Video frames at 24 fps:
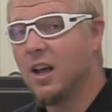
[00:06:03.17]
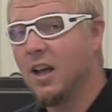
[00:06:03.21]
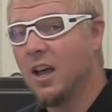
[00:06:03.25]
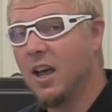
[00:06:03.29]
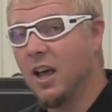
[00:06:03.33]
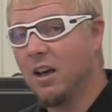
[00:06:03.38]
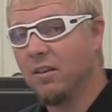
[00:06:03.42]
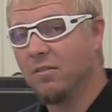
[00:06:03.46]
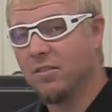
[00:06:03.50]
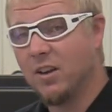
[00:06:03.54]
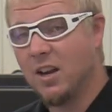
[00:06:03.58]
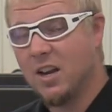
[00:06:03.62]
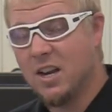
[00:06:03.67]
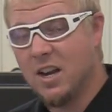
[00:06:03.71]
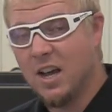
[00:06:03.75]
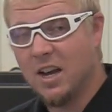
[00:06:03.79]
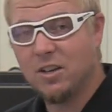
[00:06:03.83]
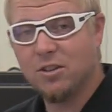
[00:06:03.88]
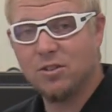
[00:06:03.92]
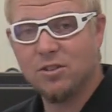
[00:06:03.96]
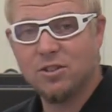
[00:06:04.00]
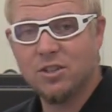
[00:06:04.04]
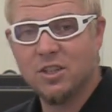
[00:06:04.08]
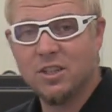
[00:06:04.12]
Have
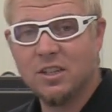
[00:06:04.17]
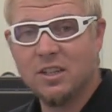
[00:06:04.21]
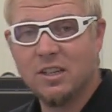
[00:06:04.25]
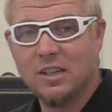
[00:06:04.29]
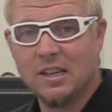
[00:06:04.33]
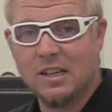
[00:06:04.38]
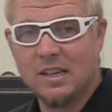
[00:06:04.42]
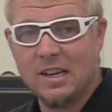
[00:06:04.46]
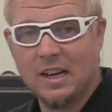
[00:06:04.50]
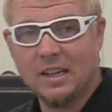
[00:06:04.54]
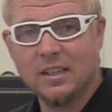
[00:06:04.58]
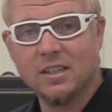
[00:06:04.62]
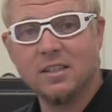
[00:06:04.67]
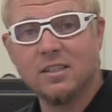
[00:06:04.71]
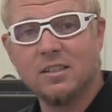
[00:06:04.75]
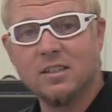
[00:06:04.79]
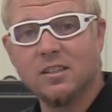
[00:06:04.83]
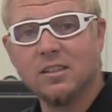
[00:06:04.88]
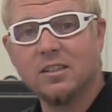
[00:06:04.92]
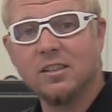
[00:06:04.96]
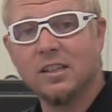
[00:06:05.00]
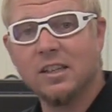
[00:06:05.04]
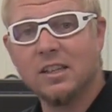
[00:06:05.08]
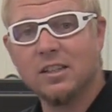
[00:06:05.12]
nitrogen connected to
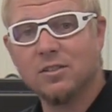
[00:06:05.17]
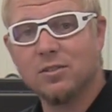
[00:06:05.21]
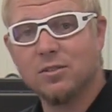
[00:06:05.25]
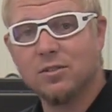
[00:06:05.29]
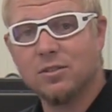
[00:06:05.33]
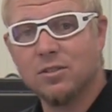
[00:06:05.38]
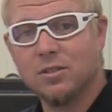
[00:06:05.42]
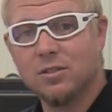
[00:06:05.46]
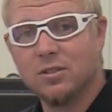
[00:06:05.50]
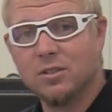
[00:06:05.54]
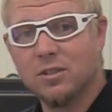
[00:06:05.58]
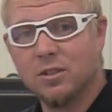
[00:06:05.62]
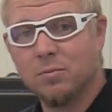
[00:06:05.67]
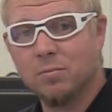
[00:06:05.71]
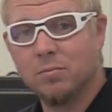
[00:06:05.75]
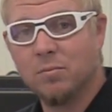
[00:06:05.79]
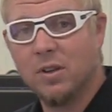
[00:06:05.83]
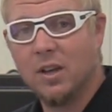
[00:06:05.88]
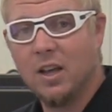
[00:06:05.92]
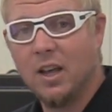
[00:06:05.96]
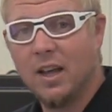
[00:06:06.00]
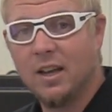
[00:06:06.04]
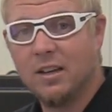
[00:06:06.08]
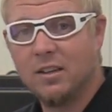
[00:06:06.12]
the laser system
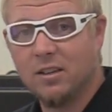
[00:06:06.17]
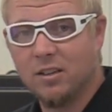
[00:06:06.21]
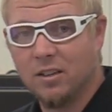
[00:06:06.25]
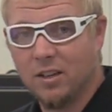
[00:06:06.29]
and